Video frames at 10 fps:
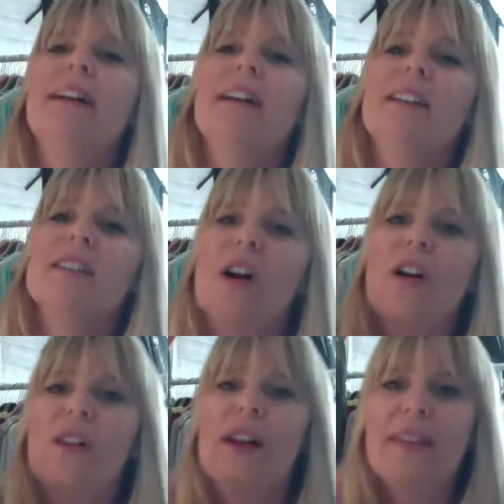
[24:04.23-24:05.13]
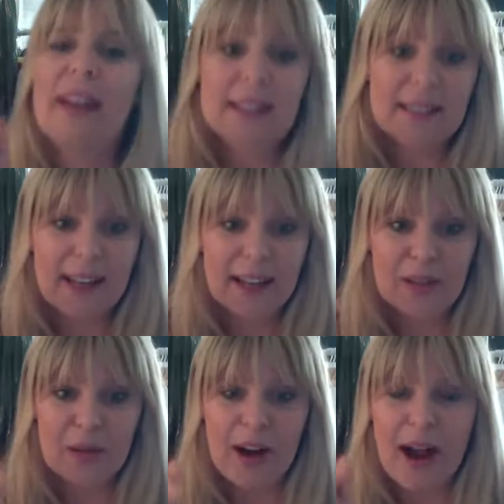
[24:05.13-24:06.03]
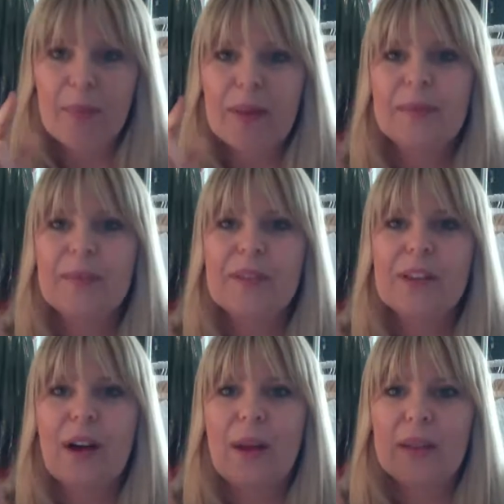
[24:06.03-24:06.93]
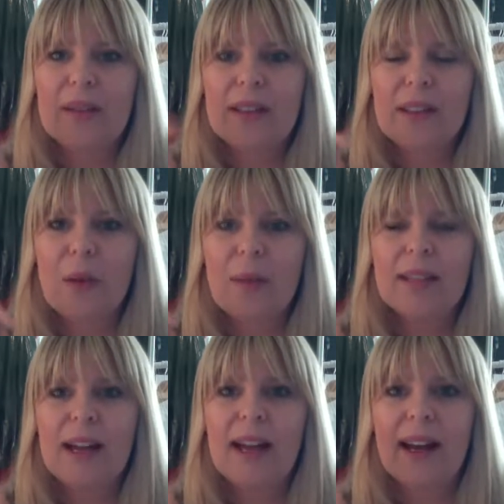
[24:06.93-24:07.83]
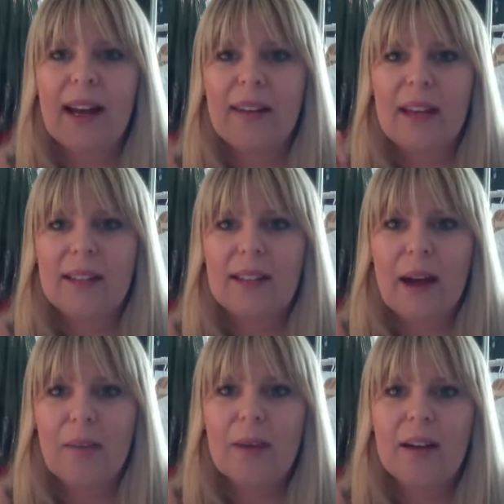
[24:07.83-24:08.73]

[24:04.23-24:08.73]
So that's the Nextdoor app. So I believe that's a website and that's an app.